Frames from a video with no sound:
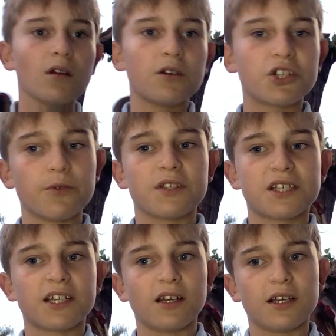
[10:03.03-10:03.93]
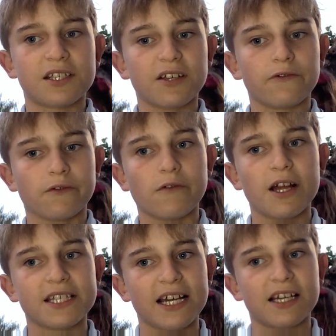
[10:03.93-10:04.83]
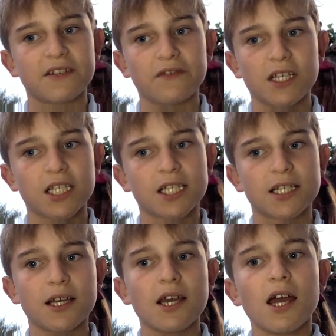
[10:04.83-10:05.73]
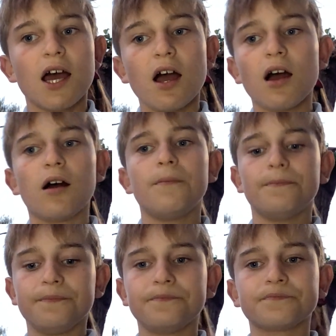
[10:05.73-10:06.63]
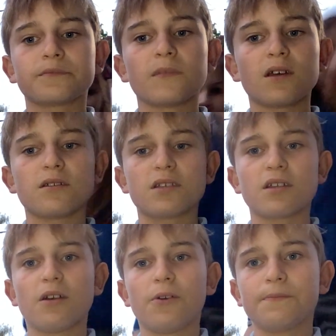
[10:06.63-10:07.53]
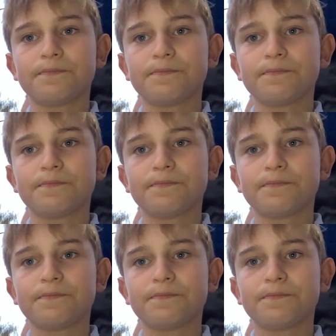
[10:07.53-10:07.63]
she was still a civil rights activist. Um, so